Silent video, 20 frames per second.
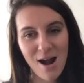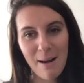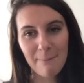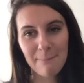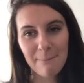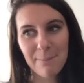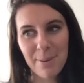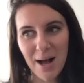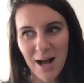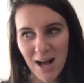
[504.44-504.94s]

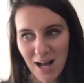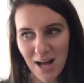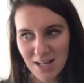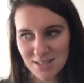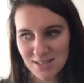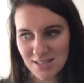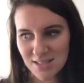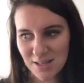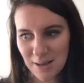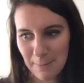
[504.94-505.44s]

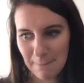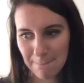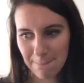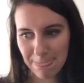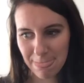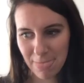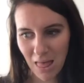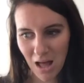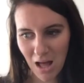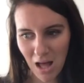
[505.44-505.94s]
But
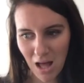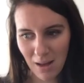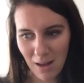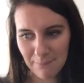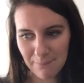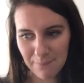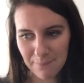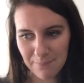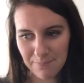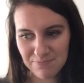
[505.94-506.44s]

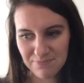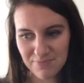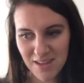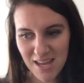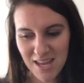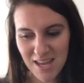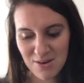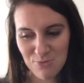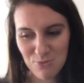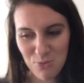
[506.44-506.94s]

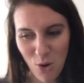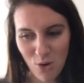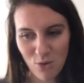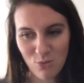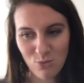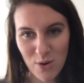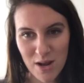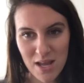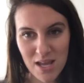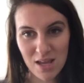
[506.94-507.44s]
in
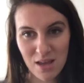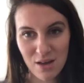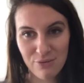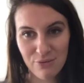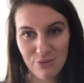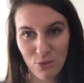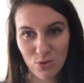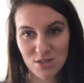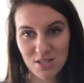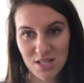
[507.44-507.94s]
1 week at
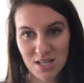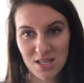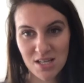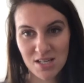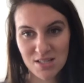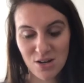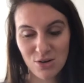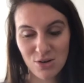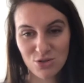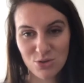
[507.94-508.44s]
14
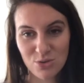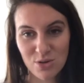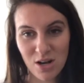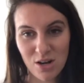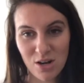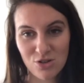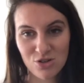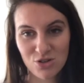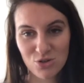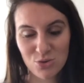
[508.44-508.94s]
years old, doing
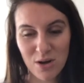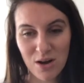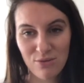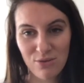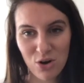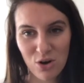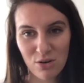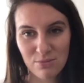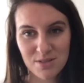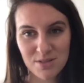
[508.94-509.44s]
112
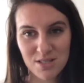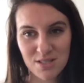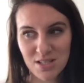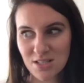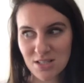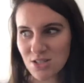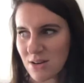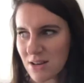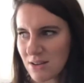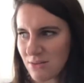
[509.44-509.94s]
kilometers, I
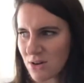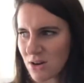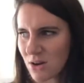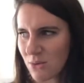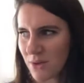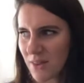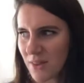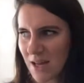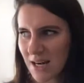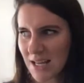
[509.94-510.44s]
don't even know
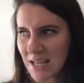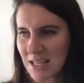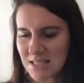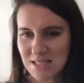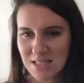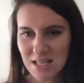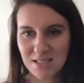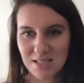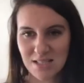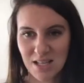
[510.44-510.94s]
what that is.
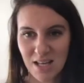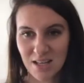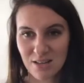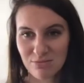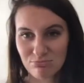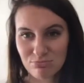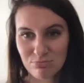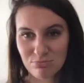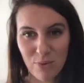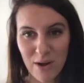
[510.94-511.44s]
That's like
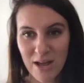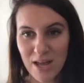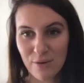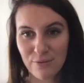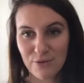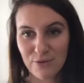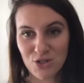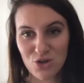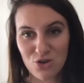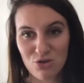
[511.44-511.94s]
way
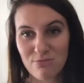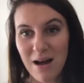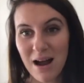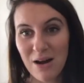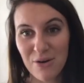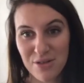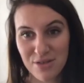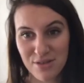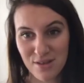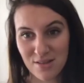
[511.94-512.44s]
over 2
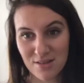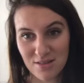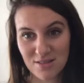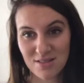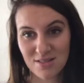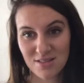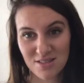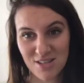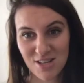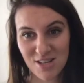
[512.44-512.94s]

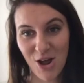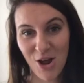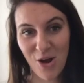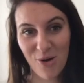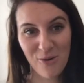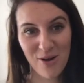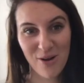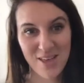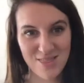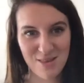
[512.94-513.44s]
marathons, you
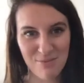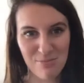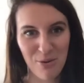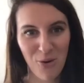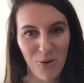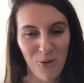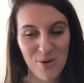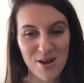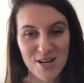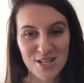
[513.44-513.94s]
know, in the
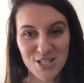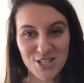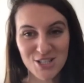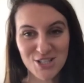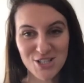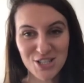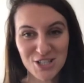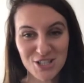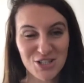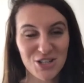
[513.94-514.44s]
pool, which is
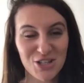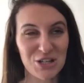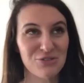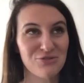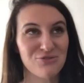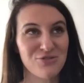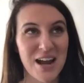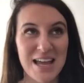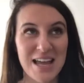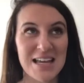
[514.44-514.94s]
just
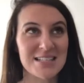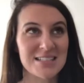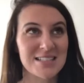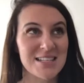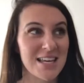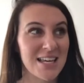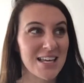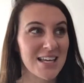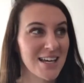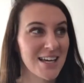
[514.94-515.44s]

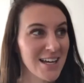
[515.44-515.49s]
crazy.